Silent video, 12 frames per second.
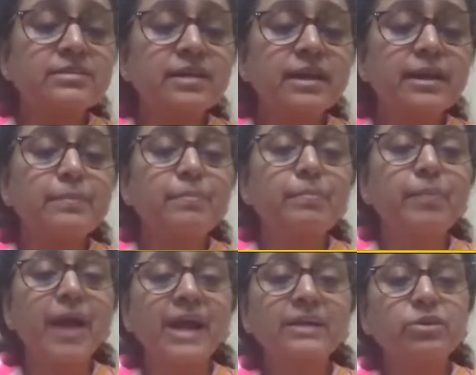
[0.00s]
the
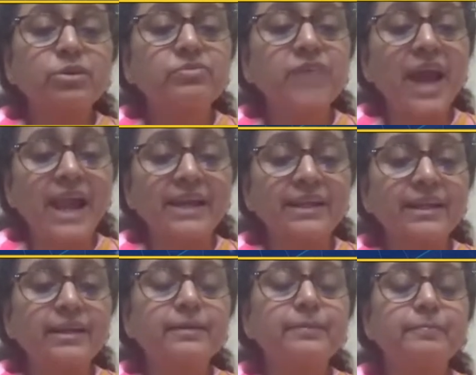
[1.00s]
impact of
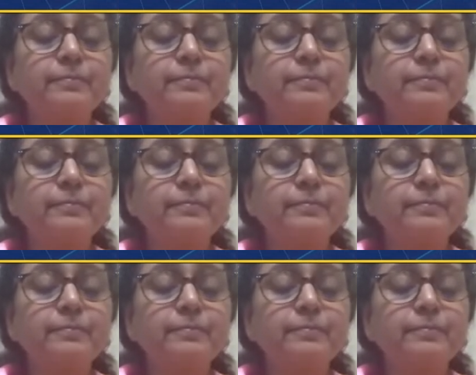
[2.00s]
adding